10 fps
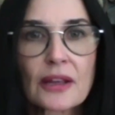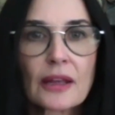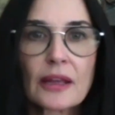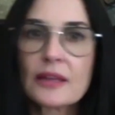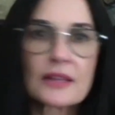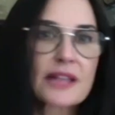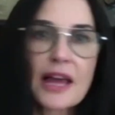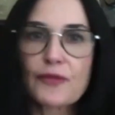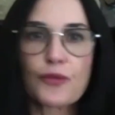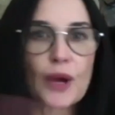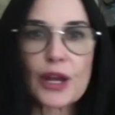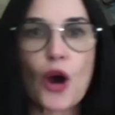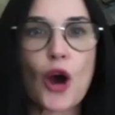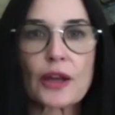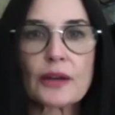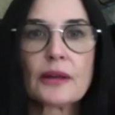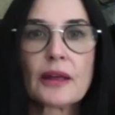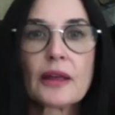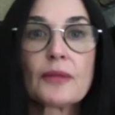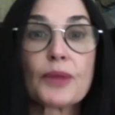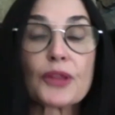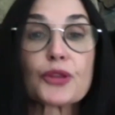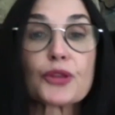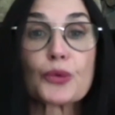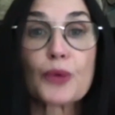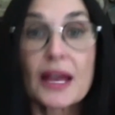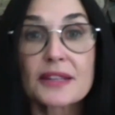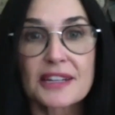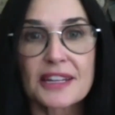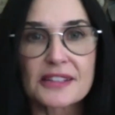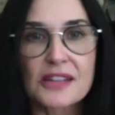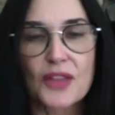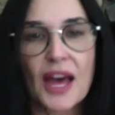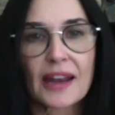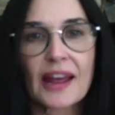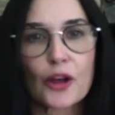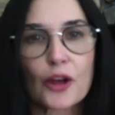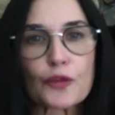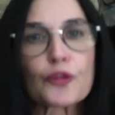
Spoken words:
His life went on, but the resonance that held for